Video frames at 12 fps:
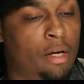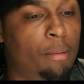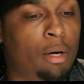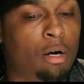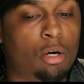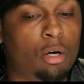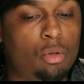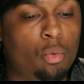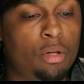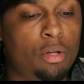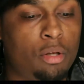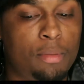but I also
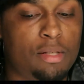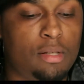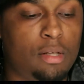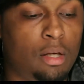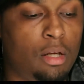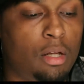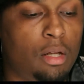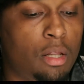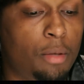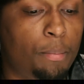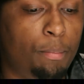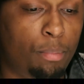want them to see
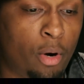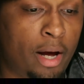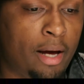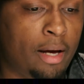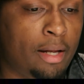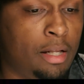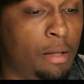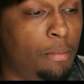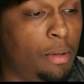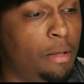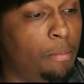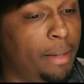the brand
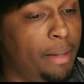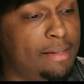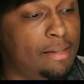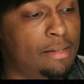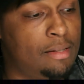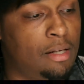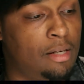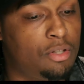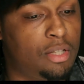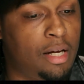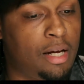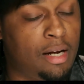and the pieces and
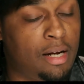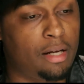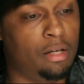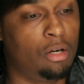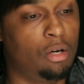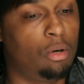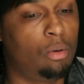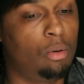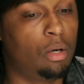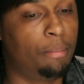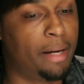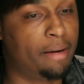understand that,
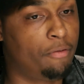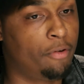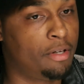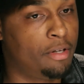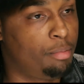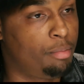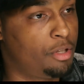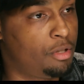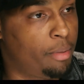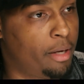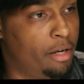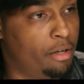I'm not afraid to push
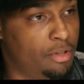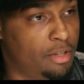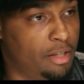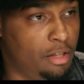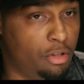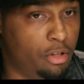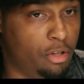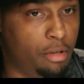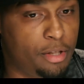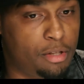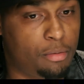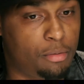the boundaries. Like, these are gonna
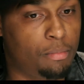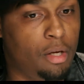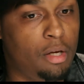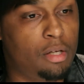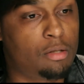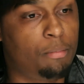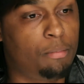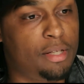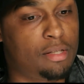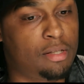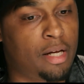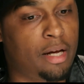be some
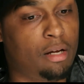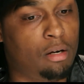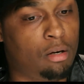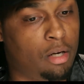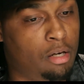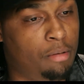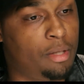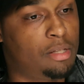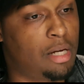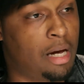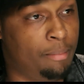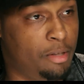pieces that are gonna be
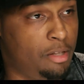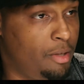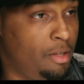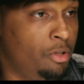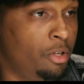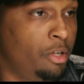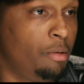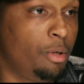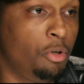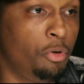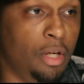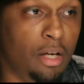timeless because they're gonna
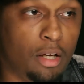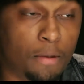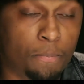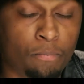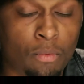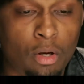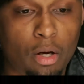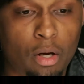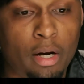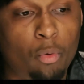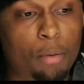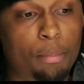be unique.
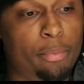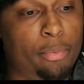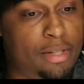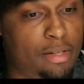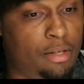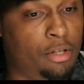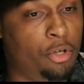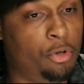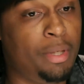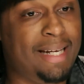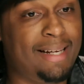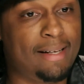And I want people to see the
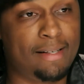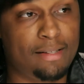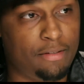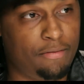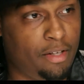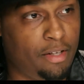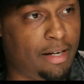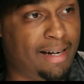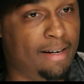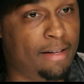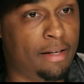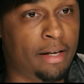uniqueness in it,
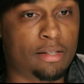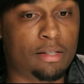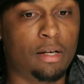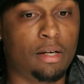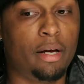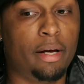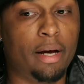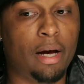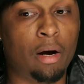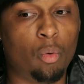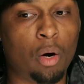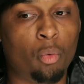not anything.
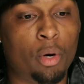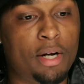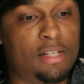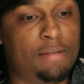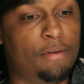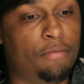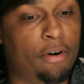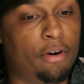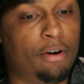I want it to be very